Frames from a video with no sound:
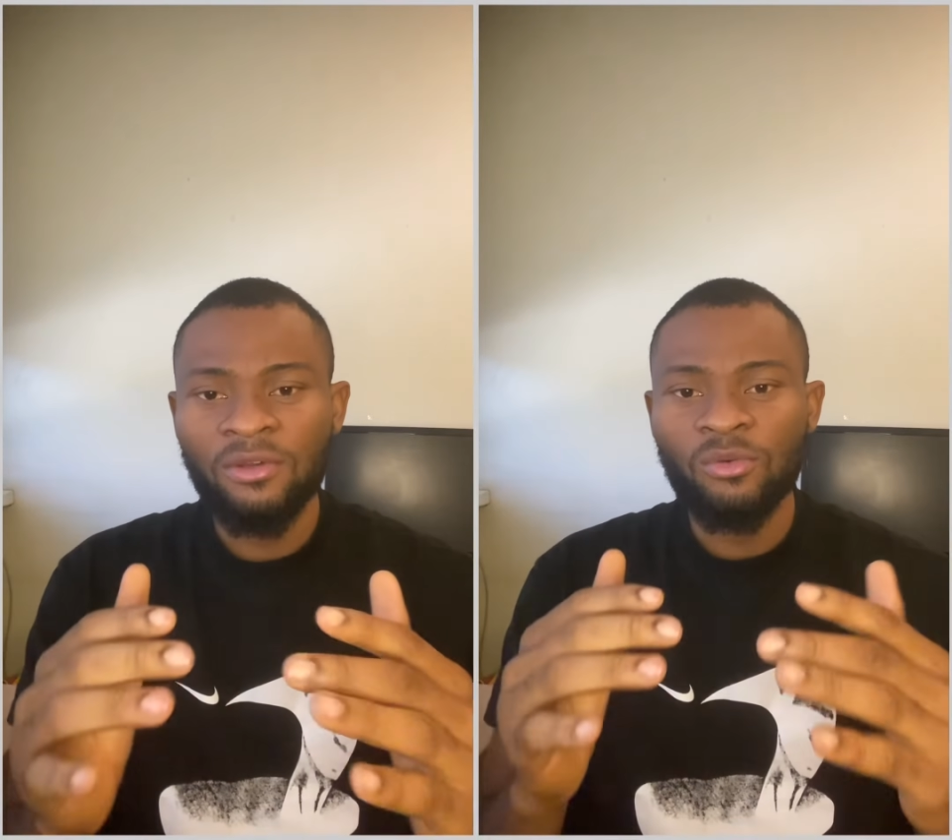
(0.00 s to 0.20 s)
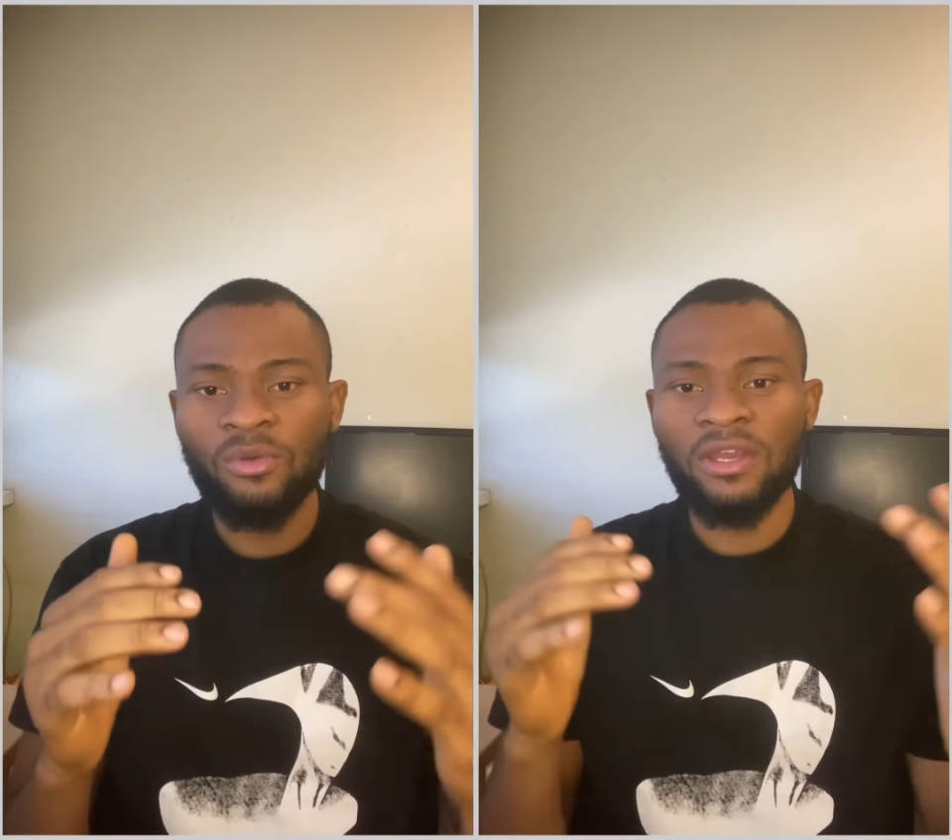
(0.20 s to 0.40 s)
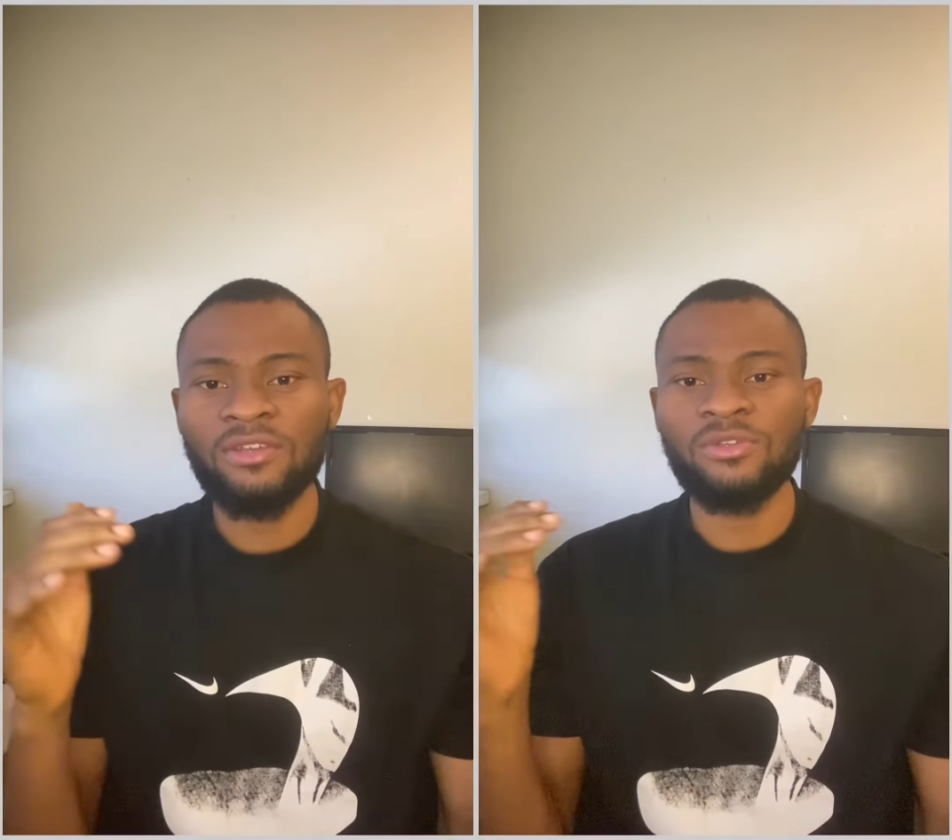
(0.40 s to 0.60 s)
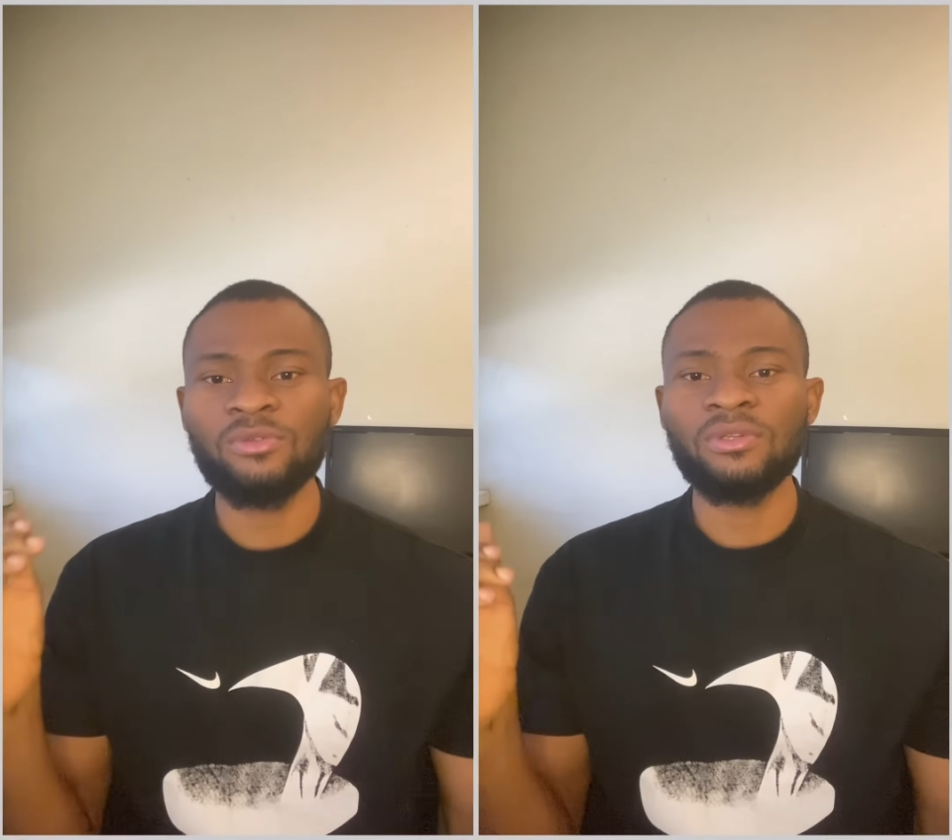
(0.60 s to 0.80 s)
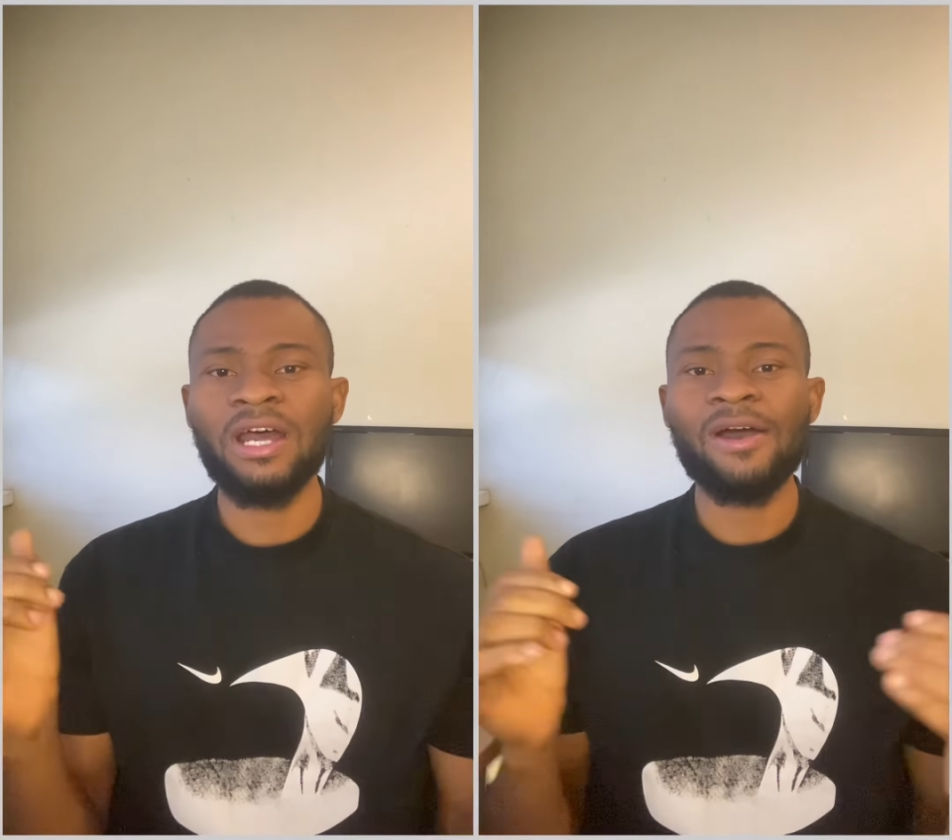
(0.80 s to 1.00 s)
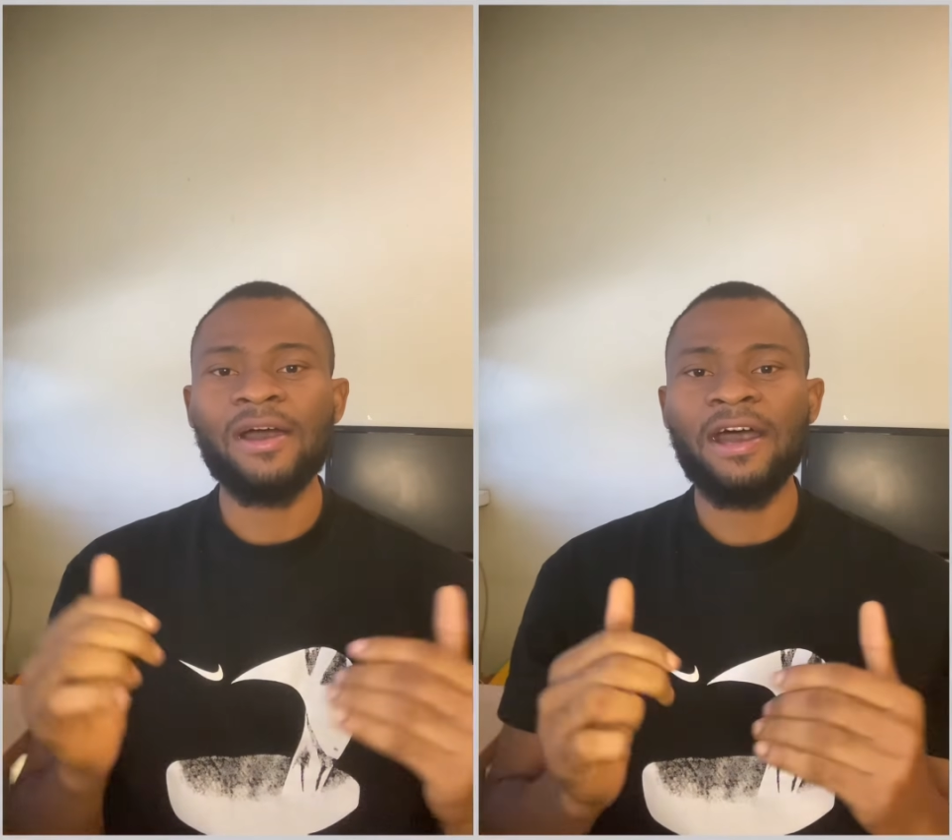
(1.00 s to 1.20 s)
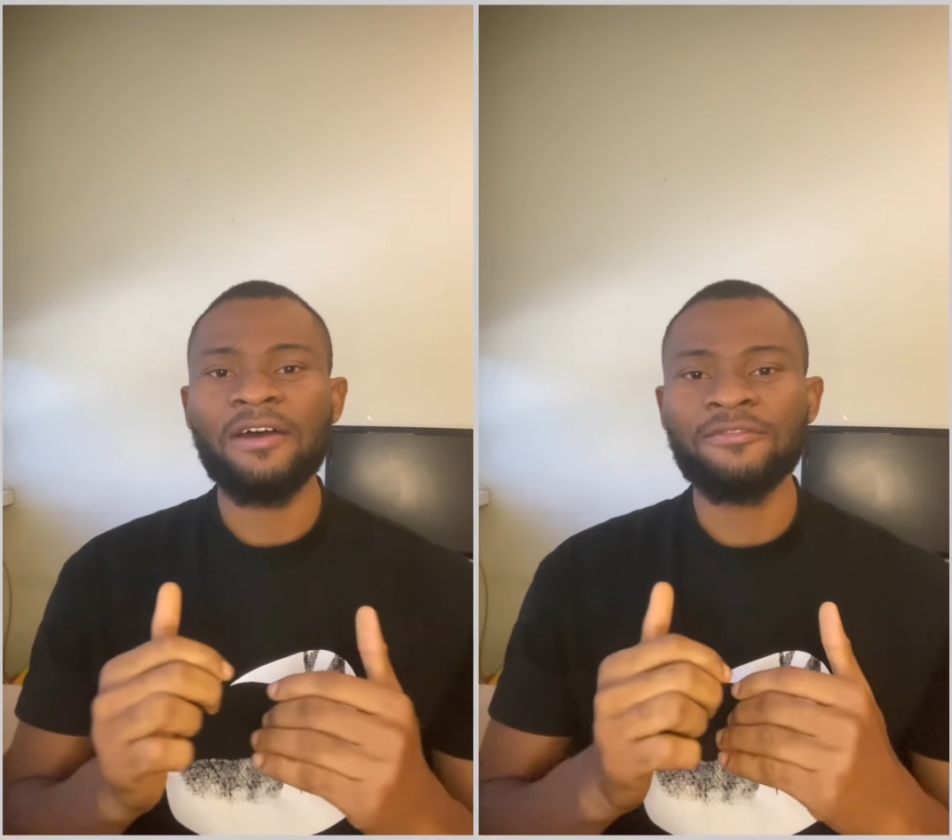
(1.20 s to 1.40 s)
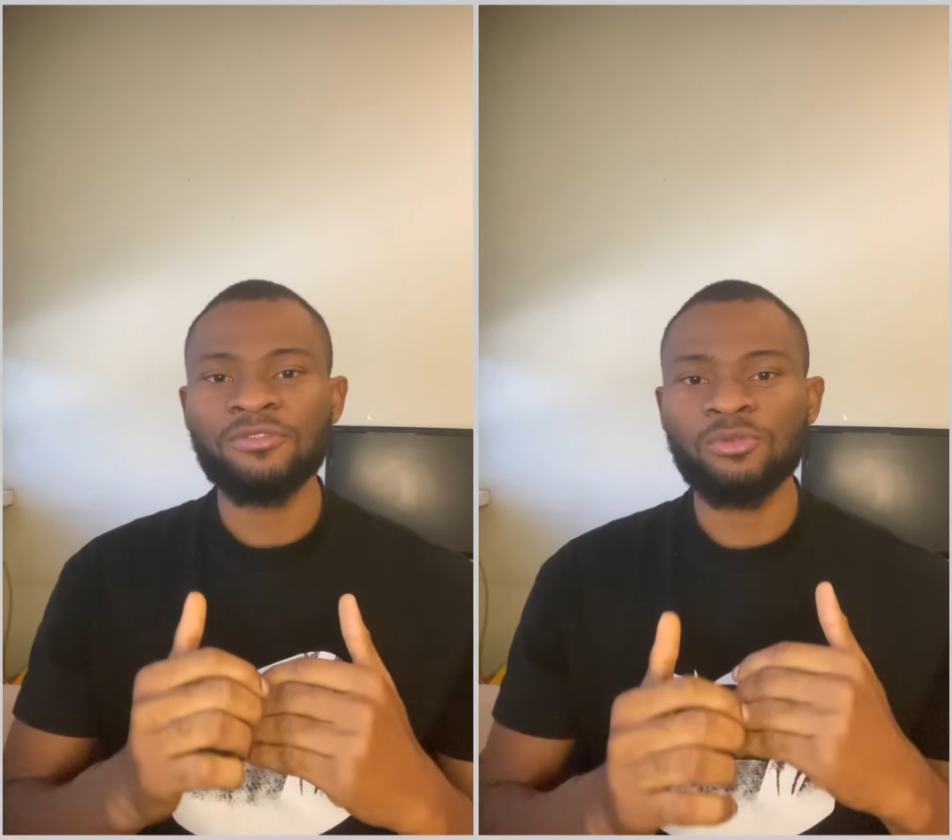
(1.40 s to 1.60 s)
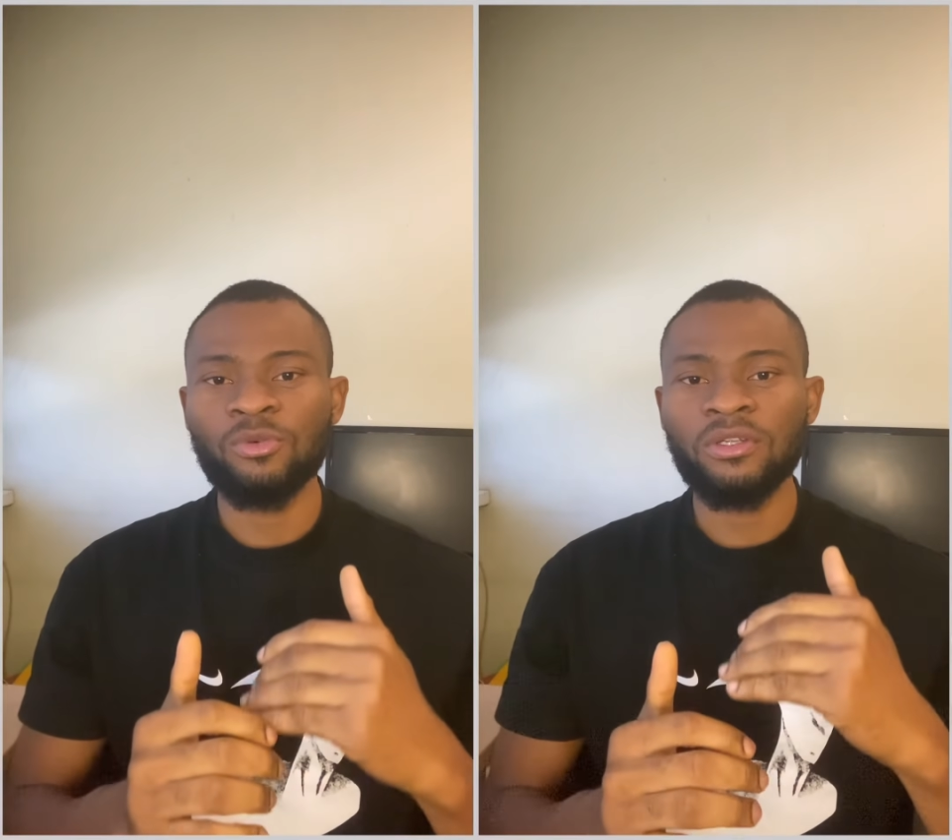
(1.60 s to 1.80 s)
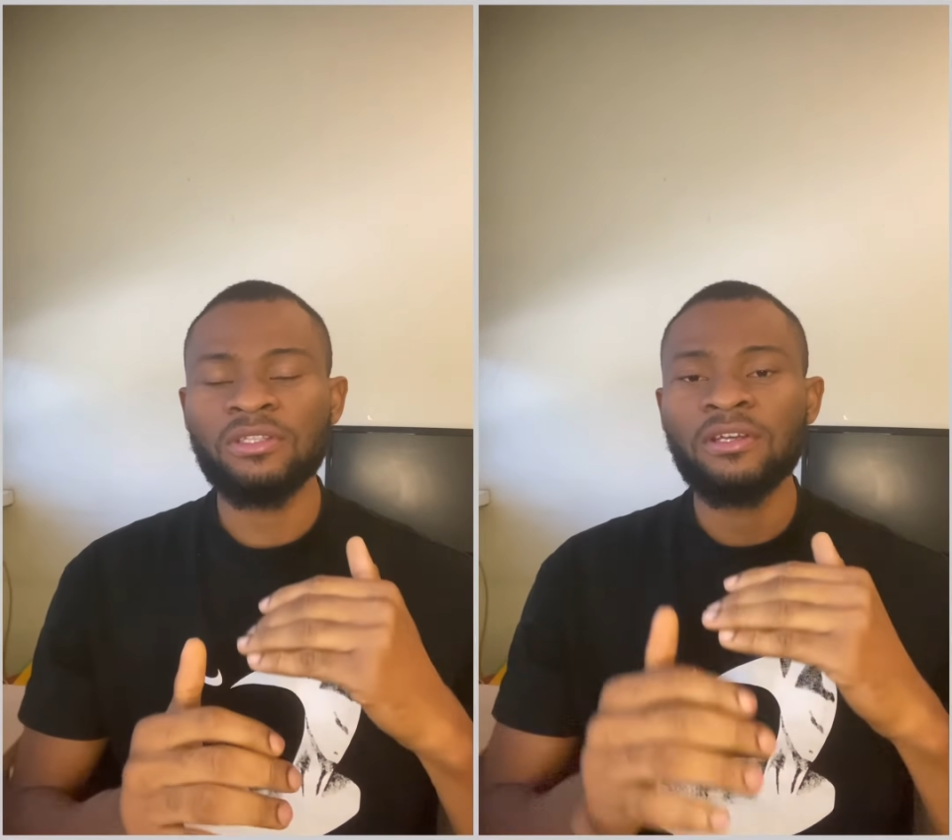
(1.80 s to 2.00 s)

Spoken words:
where you now have to